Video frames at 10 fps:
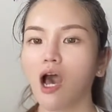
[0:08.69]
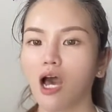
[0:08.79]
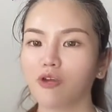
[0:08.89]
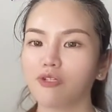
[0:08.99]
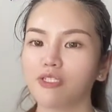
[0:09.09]

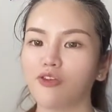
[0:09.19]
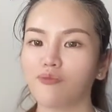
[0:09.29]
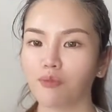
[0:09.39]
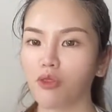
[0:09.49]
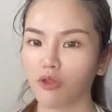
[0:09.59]
I
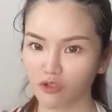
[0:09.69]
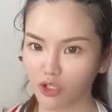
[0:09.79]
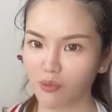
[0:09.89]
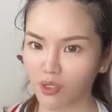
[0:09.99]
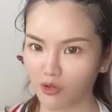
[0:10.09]
received both
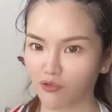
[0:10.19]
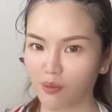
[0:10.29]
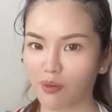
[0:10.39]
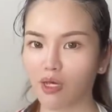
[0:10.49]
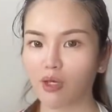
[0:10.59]
October and
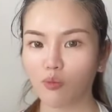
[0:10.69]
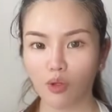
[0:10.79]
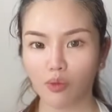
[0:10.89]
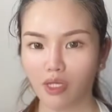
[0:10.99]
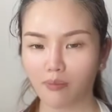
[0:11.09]
November
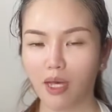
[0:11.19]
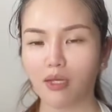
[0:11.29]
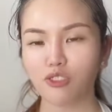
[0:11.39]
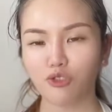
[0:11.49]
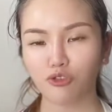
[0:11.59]
1 week
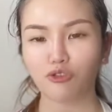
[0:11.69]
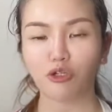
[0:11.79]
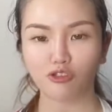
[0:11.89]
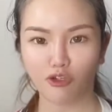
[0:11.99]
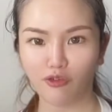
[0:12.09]
apart due to
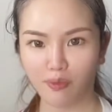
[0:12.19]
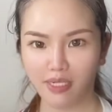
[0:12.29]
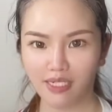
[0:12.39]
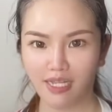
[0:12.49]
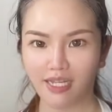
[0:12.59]
October
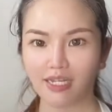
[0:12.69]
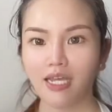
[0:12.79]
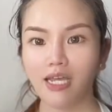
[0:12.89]
being delayed.